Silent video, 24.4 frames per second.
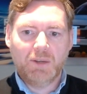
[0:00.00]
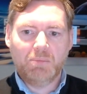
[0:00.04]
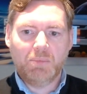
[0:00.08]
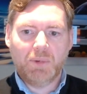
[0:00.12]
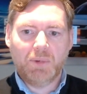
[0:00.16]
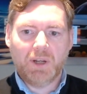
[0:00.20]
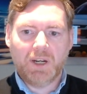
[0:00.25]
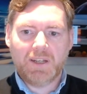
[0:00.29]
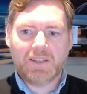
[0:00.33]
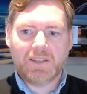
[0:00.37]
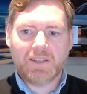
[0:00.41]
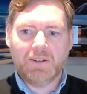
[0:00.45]

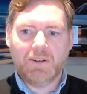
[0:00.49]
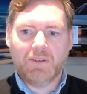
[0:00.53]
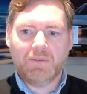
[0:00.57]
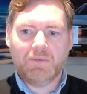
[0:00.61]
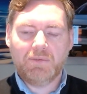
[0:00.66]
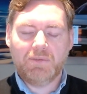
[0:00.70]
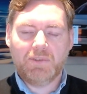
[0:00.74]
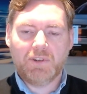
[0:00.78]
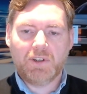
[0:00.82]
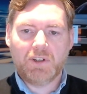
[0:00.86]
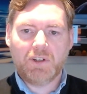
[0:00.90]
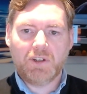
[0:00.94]
But it's not
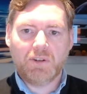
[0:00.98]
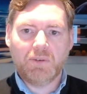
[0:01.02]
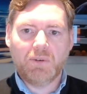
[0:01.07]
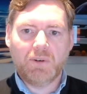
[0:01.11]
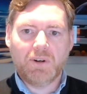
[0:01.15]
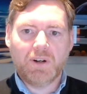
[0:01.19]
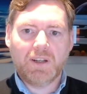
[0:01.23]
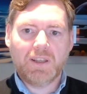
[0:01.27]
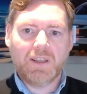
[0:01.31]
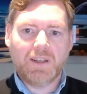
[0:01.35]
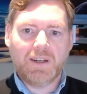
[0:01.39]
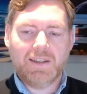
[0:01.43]
for
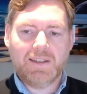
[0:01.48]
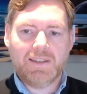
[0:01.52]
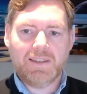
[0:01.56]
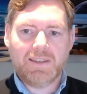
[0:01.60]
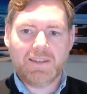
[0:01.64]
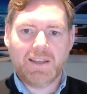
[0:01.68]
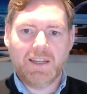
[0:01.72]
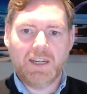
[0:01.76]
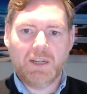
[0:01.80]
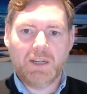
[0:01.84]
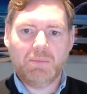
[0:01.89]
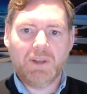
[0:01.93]
sure that it's
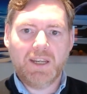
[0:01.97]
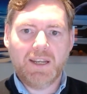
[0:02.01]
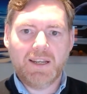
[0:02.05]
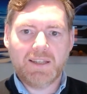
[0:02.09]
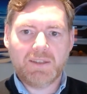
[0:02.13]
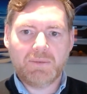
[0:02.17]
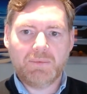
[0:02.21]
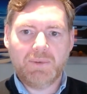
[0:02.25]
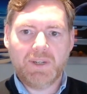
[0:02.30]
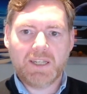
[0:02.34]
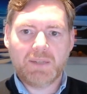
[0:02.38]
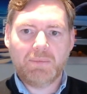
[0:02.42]
going to be
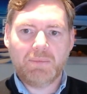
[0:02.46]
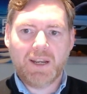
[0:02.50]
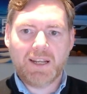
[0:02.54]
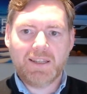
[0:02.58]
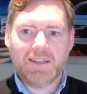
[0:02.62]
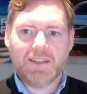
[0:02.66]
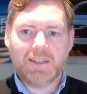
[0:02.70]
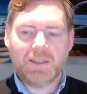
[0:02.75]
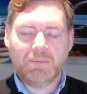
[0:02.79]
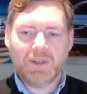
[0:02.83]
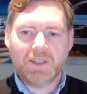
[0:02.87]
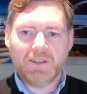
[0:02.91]
as we
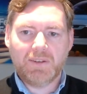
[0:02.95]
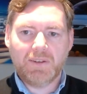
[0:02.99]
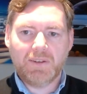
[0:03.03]
expect it to be